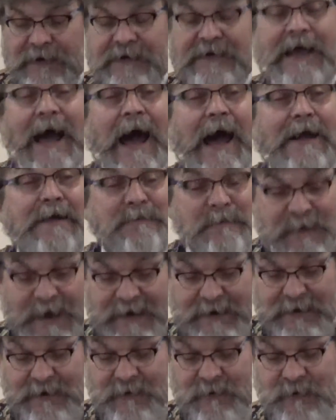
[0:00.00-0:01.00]
God
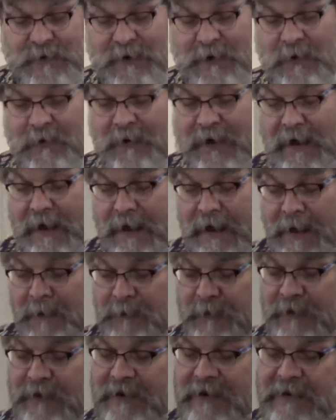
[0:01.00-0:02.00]
might grow a
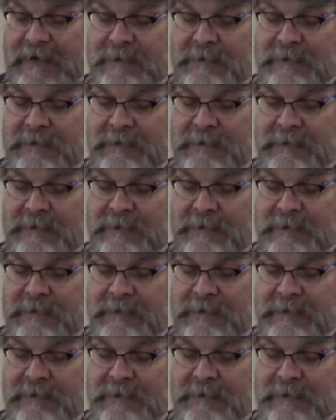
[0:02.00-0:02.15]
pretty